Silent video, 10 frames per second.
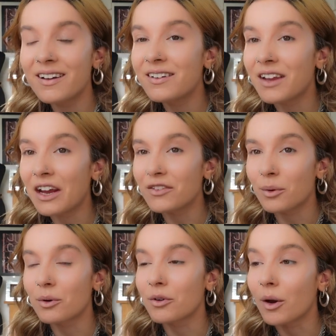days where
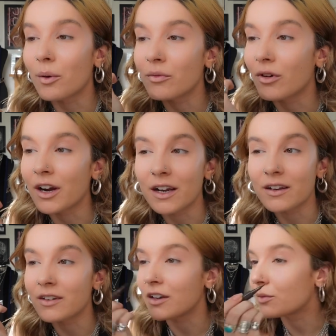it will go on right
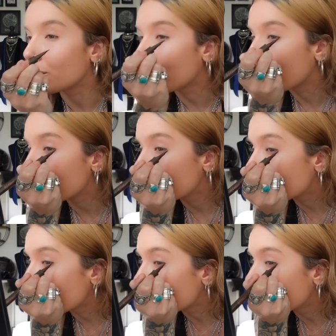and days where it won't.
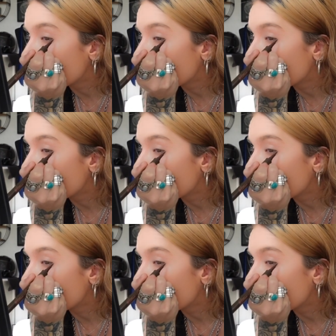So.